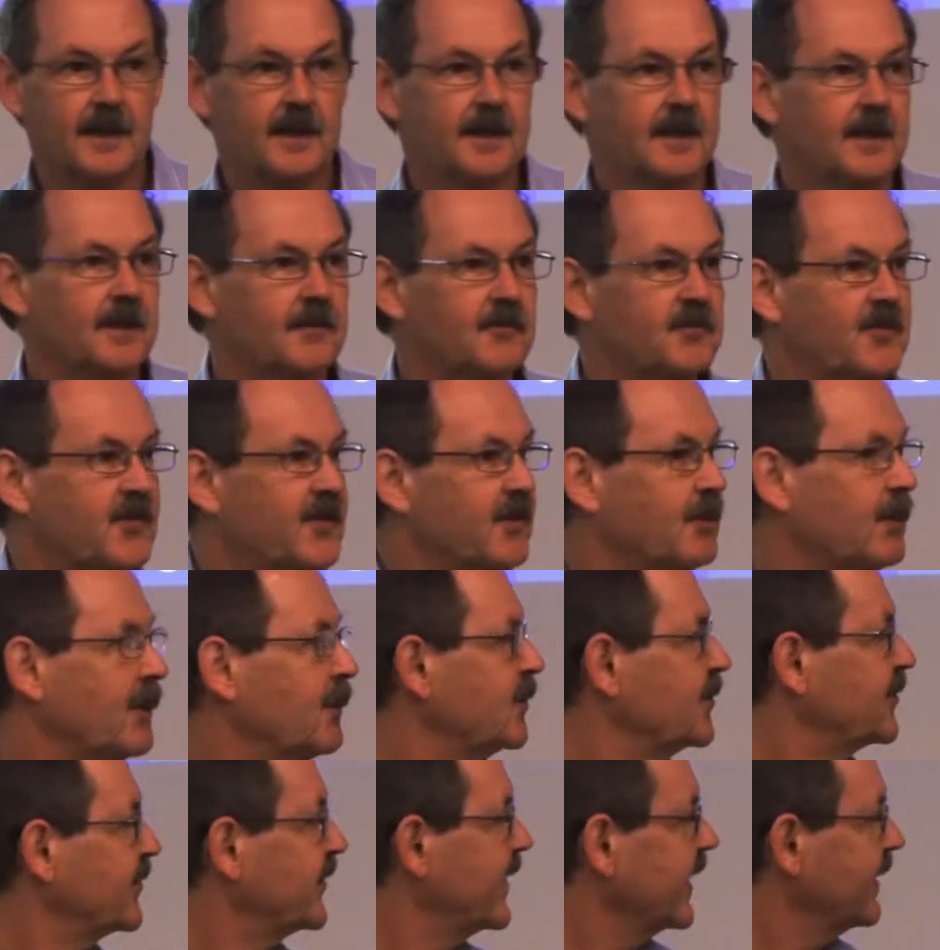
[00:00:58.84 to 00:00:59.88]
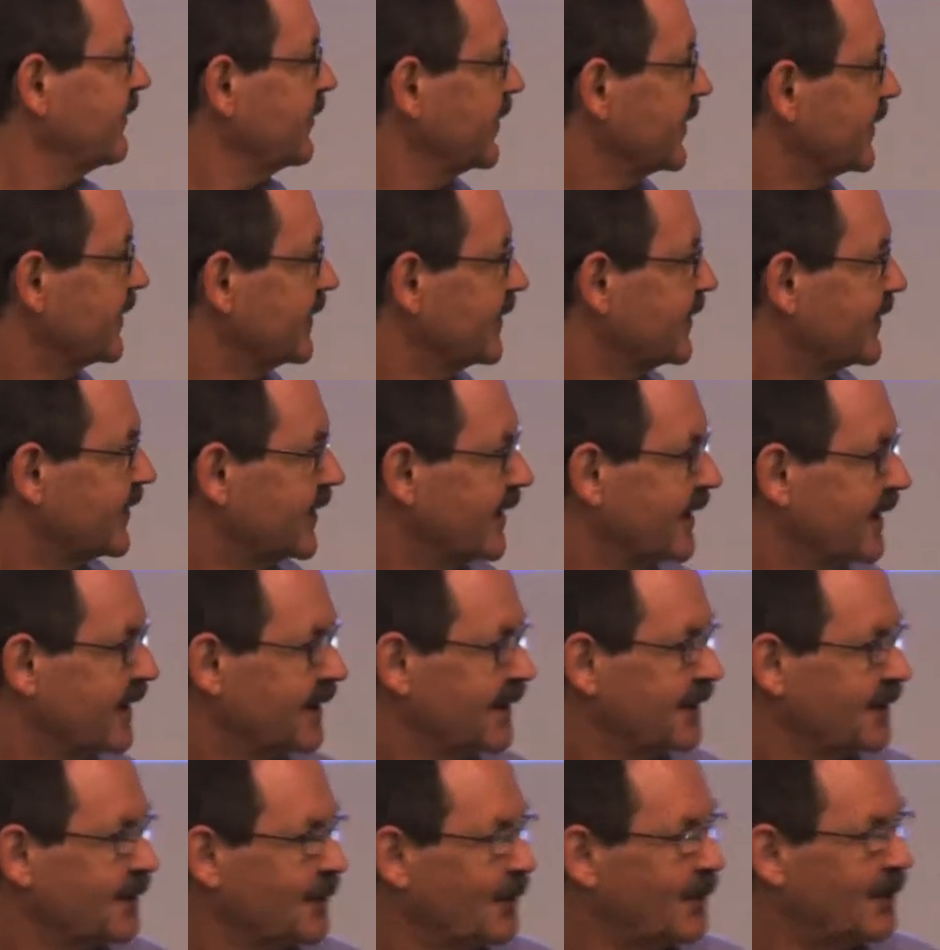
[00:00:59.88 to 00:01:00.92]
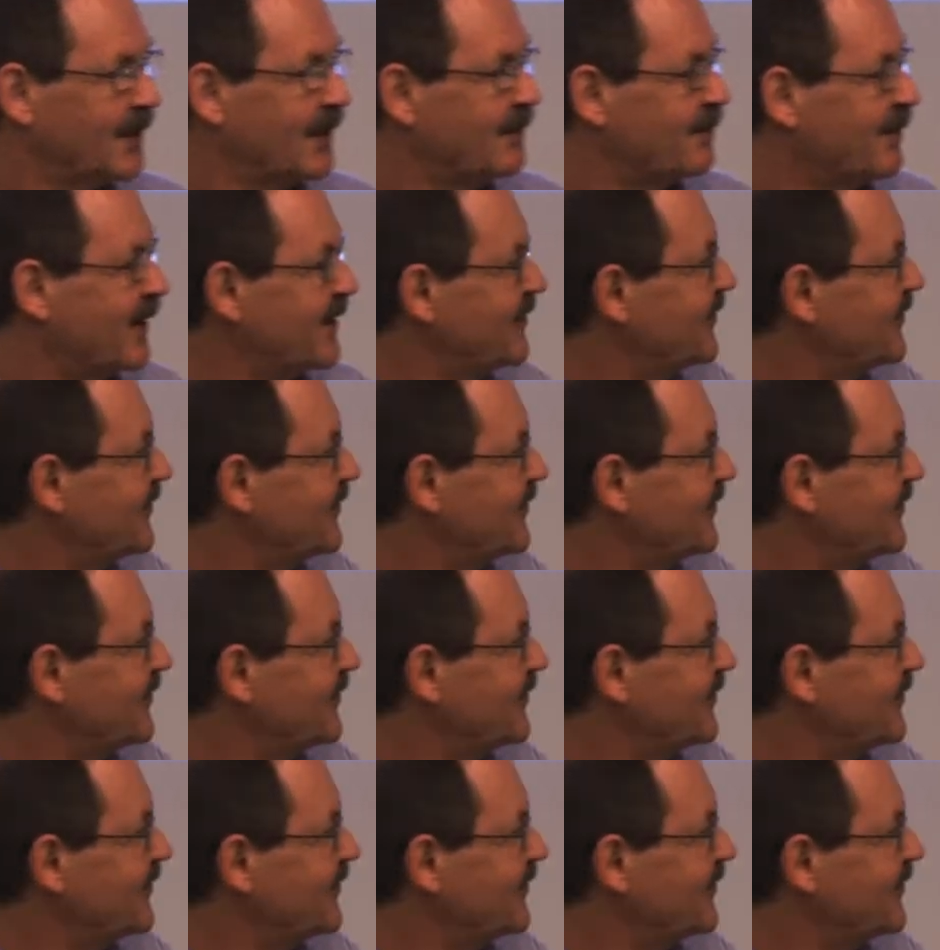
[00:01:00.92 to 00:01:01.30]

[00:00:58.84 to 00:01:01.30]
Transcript: obviously, we wish David uh, all the